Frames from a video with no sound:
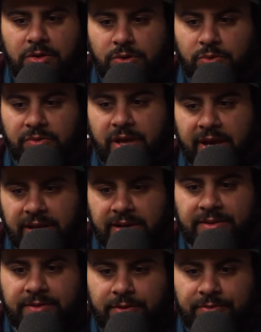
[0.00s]
you
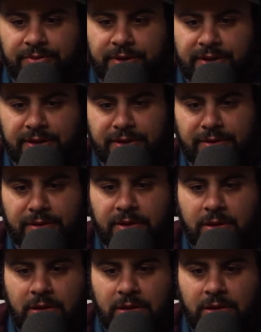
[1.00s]
like to fucking